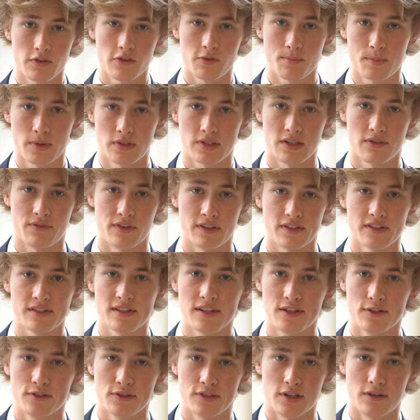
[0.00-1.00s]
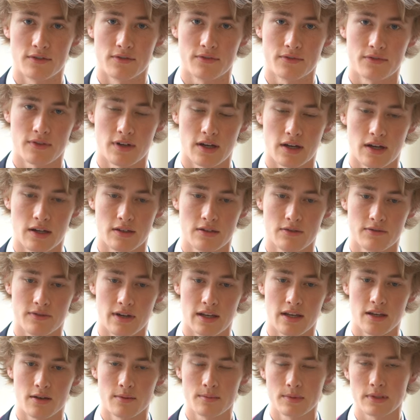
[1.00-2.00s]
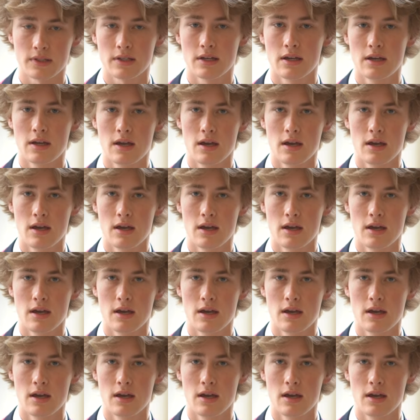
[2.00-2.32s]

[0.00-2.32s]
of specific skills I've developed,